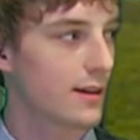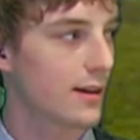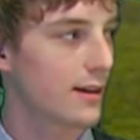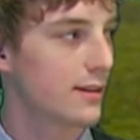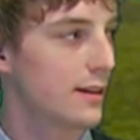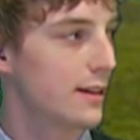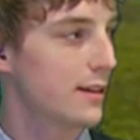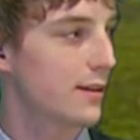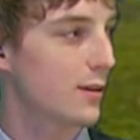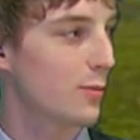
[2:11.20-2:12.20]
uh,
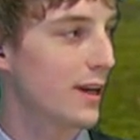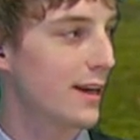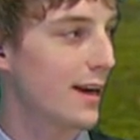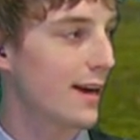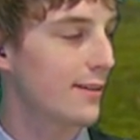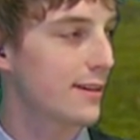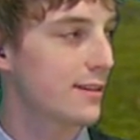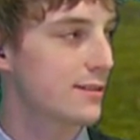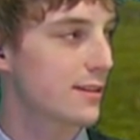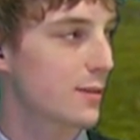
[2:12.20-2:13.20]
their way uh, out
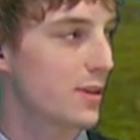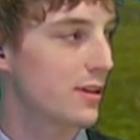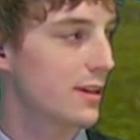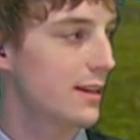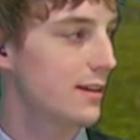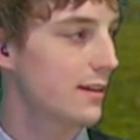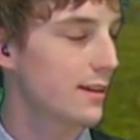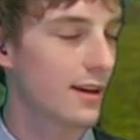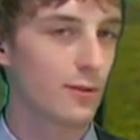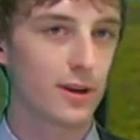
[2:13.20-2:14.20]
into the community.
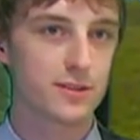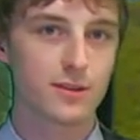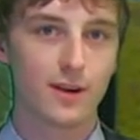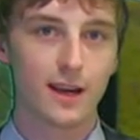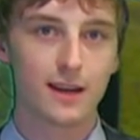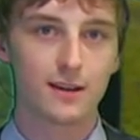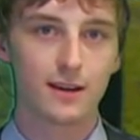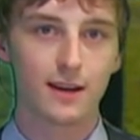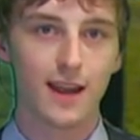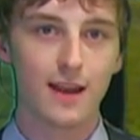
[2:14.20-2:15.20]
Now, we also had
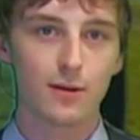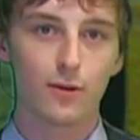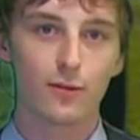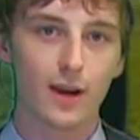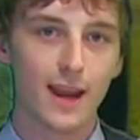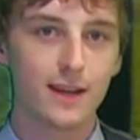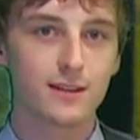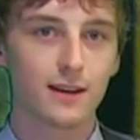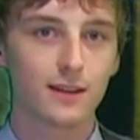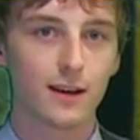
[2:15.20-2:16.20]
uh, over
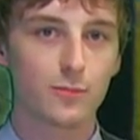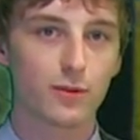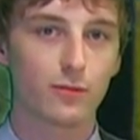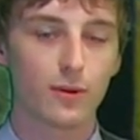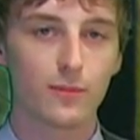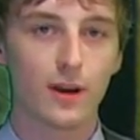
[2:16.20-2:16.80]
eight live, perform